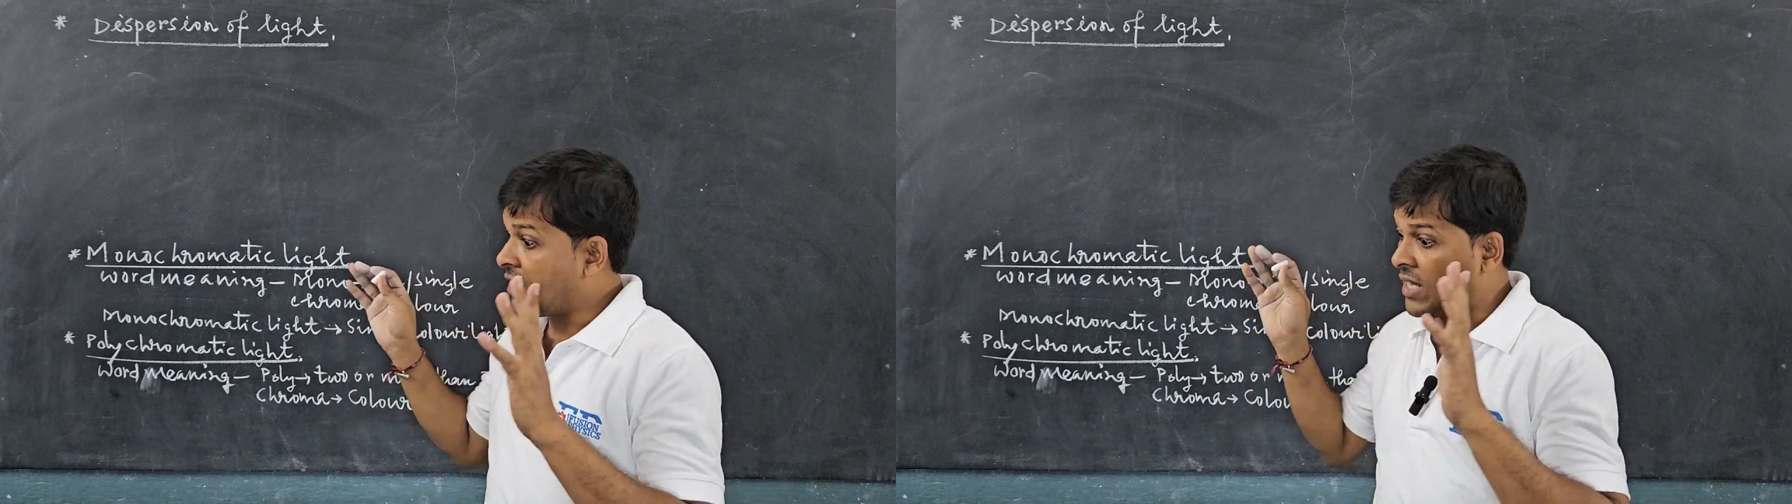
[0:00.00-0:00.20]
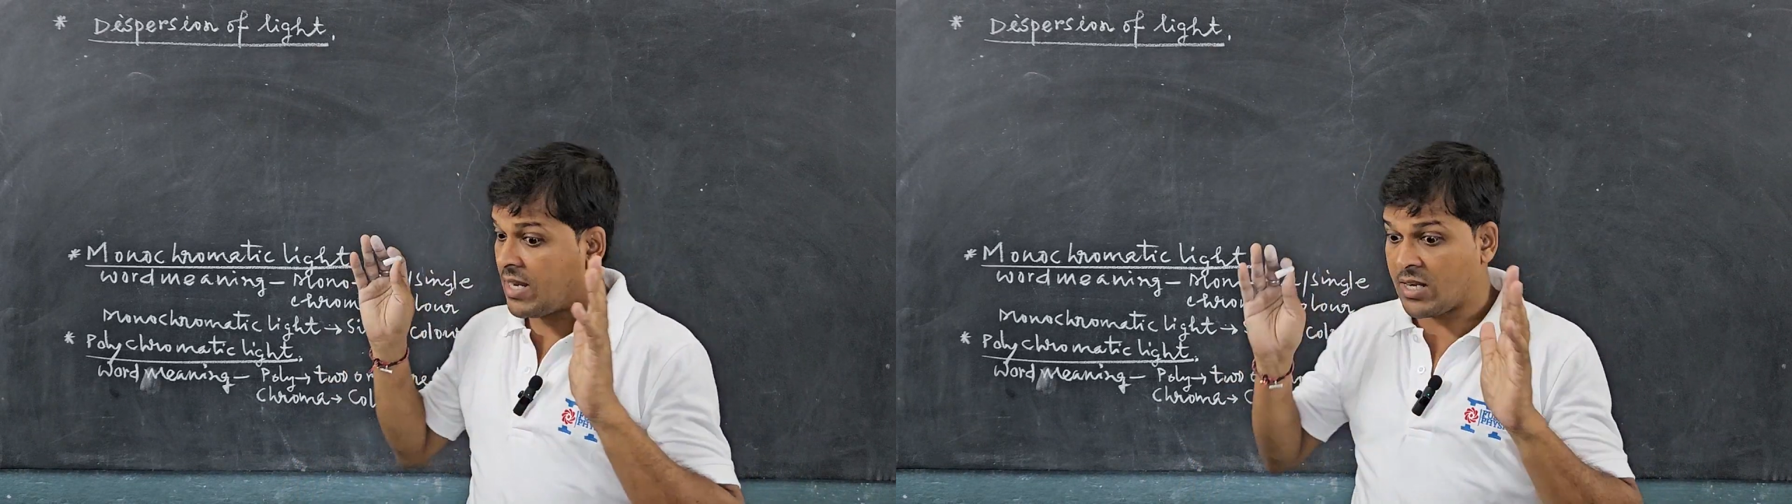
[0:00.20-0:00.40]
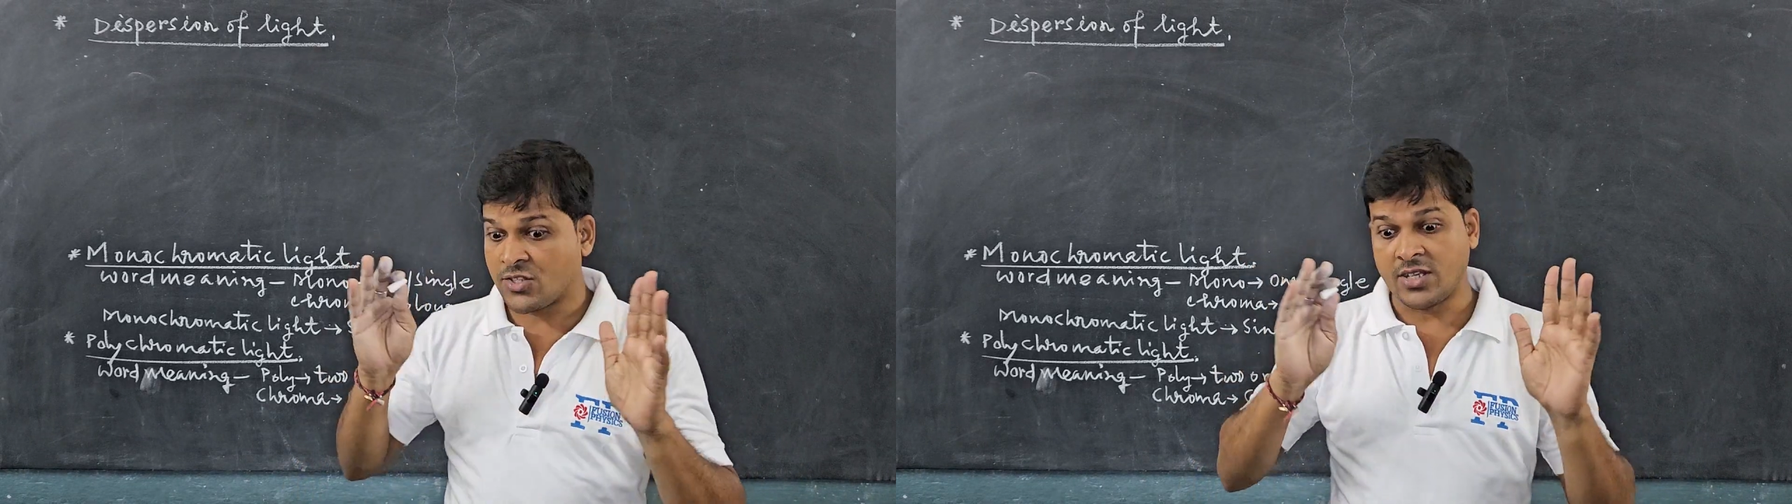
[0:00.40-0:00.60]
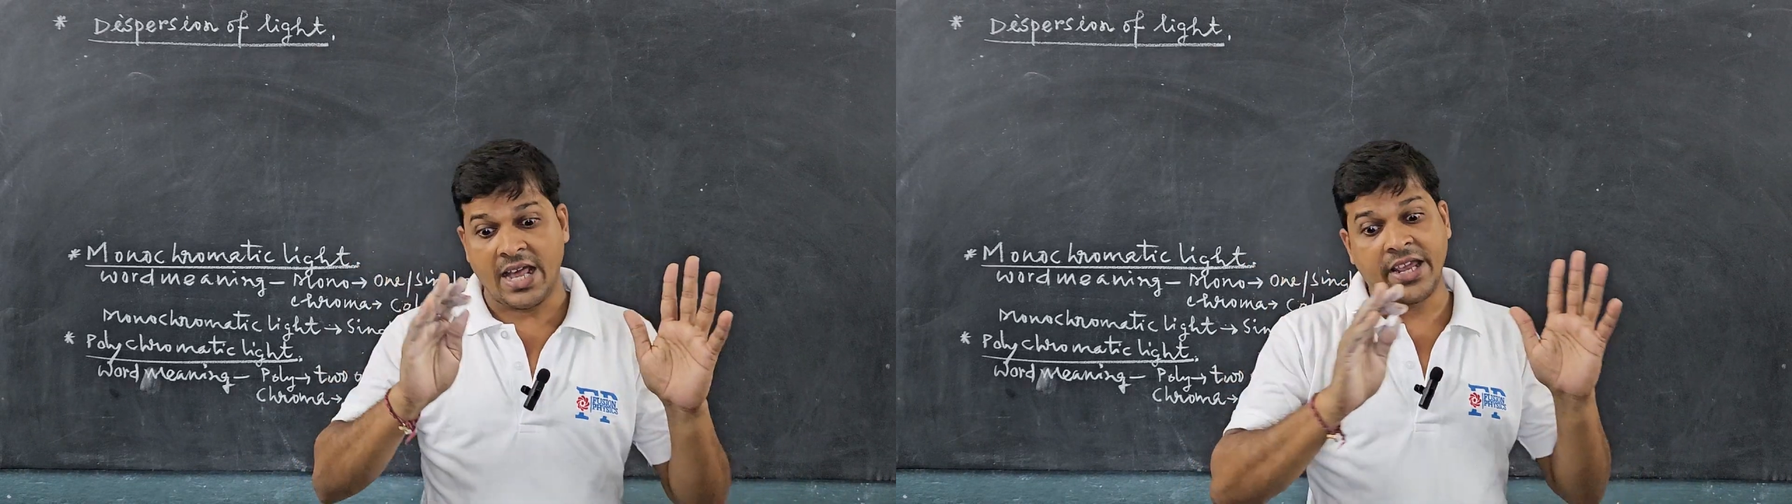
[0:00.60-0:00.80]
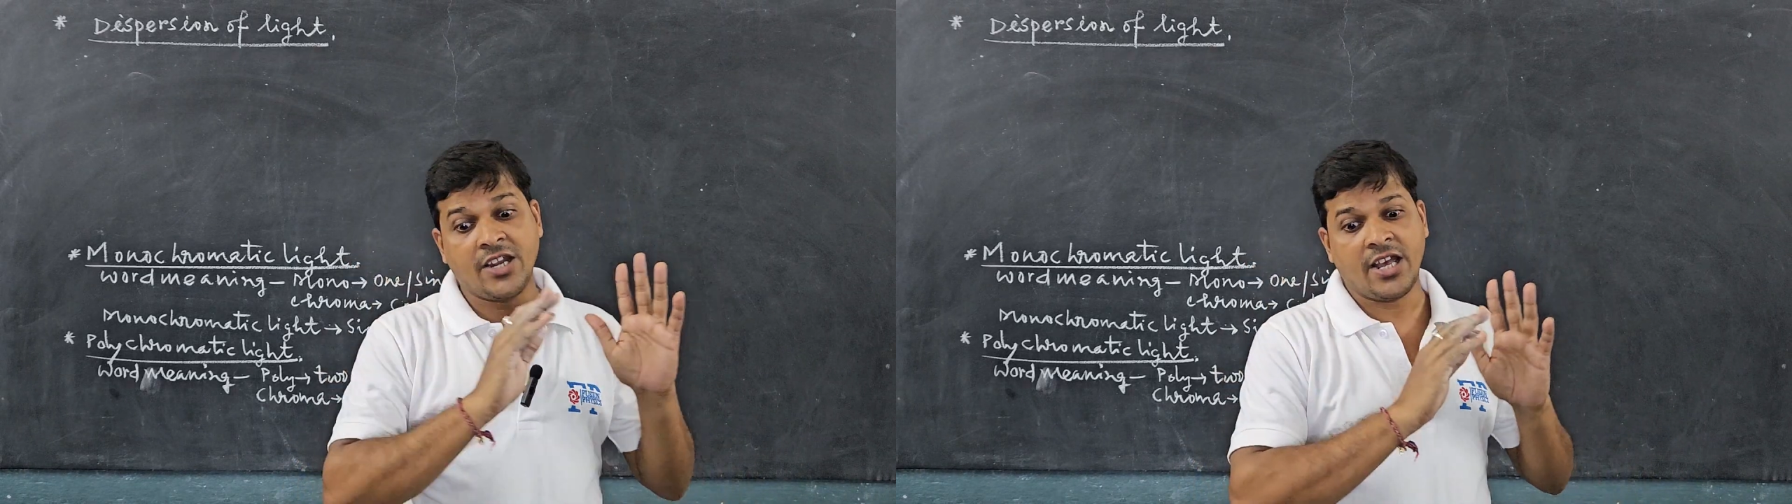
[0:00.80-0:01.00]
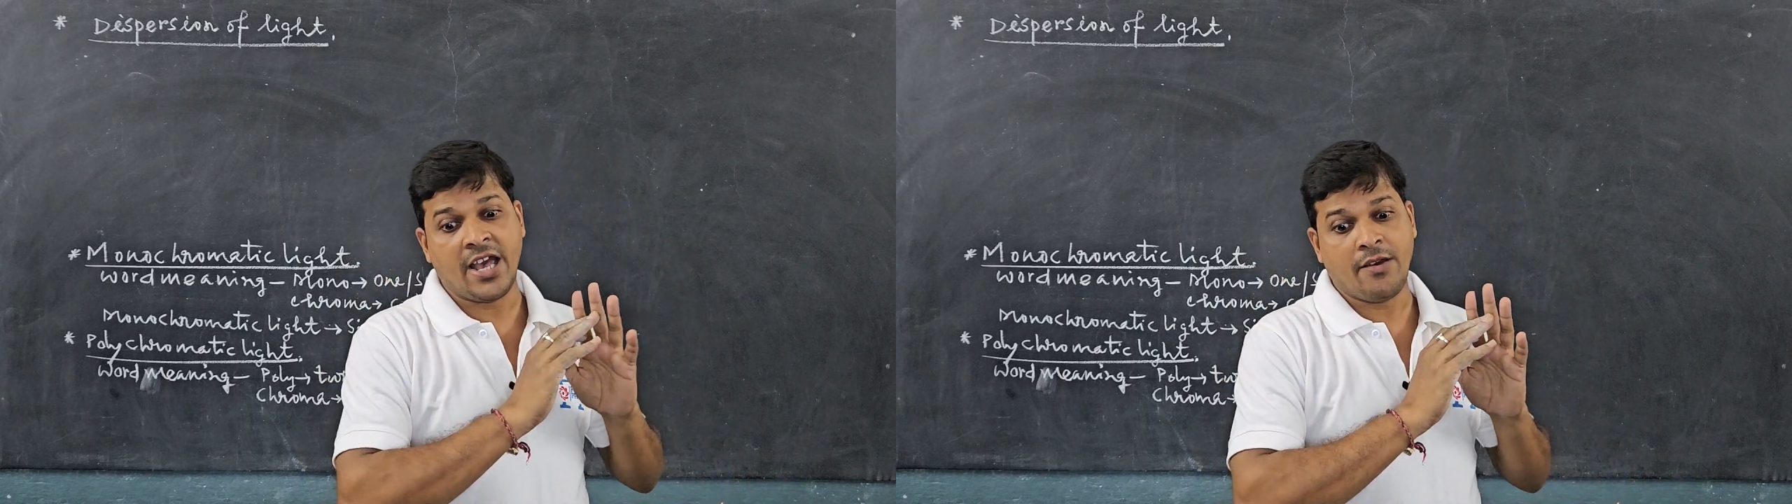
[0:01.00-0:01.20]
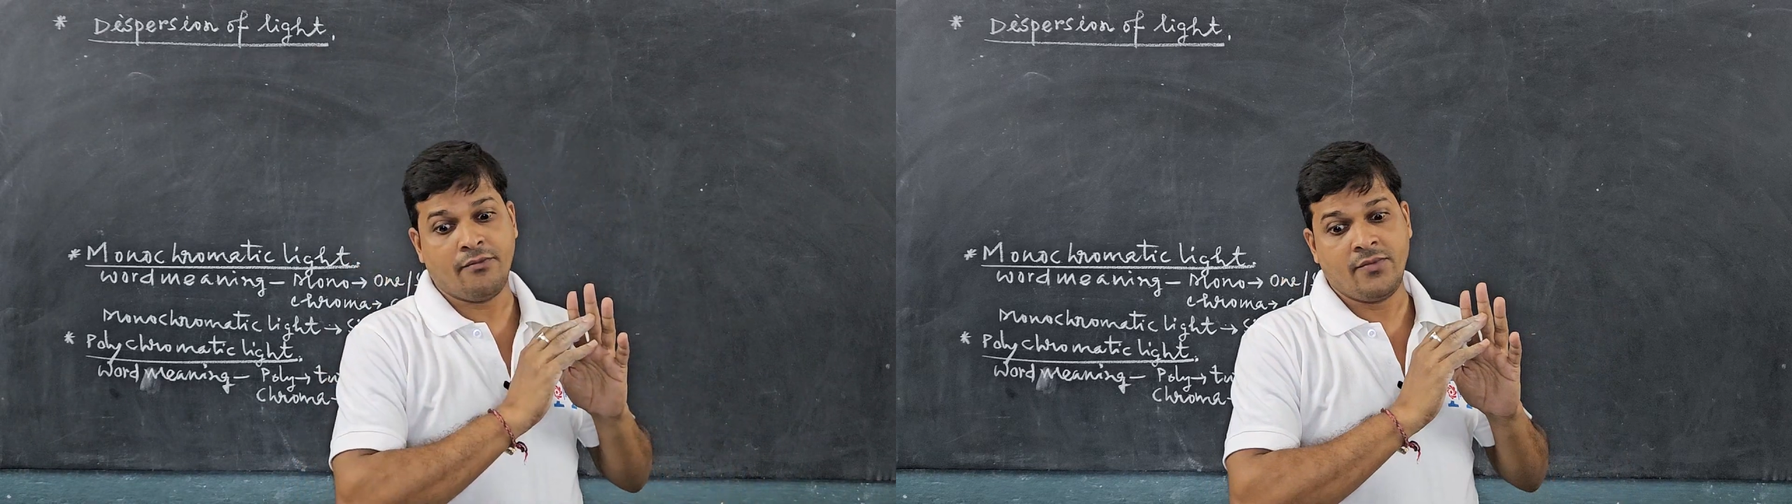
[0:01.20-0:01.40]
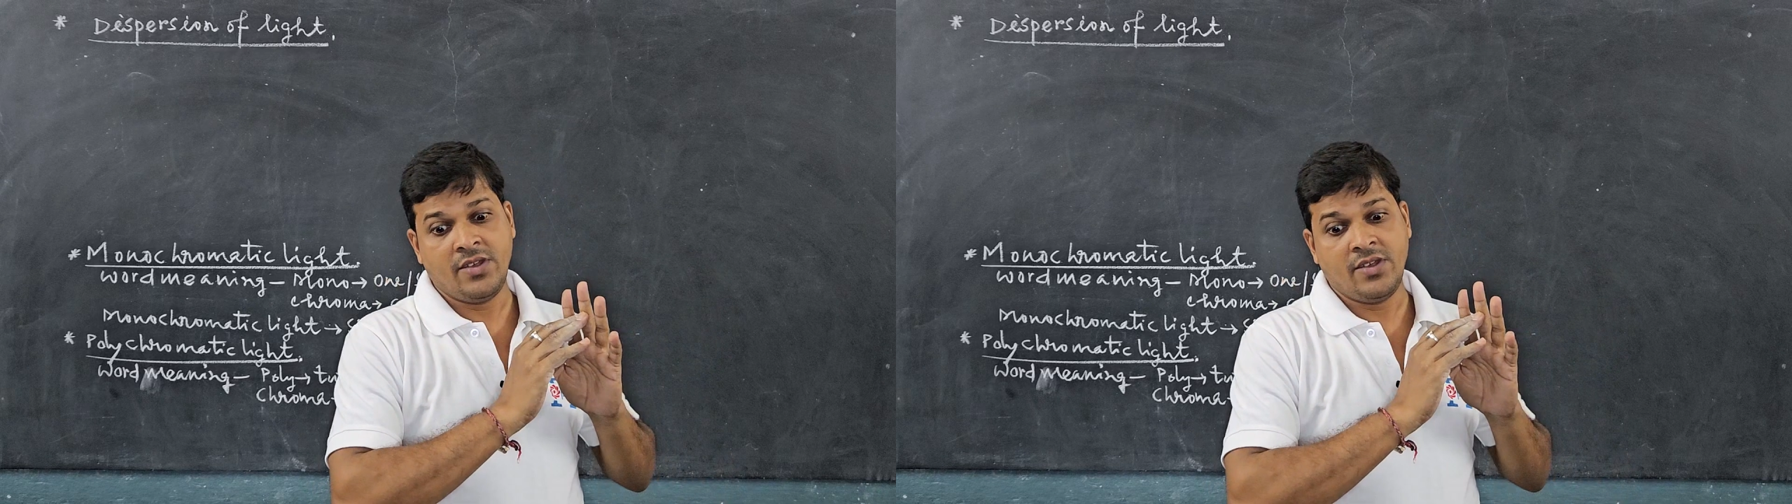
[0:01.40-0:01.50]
colors light have